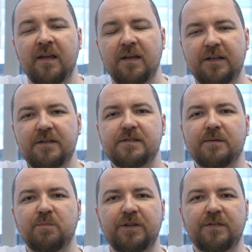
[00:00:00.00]
It is
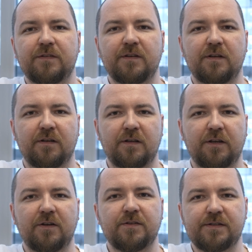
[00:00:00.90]
a bit
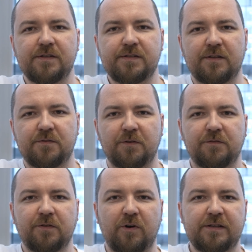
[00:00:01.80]
inconsistent
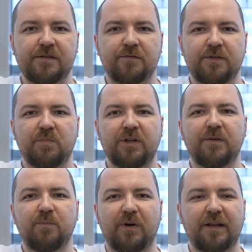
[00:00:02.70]
with the rest of the
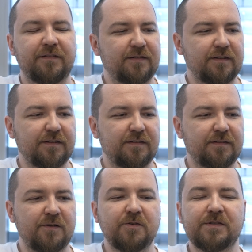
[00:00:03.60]
build, but it
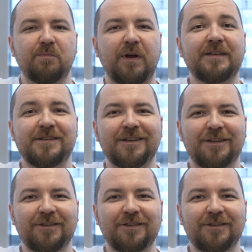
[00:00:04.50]
looks amazing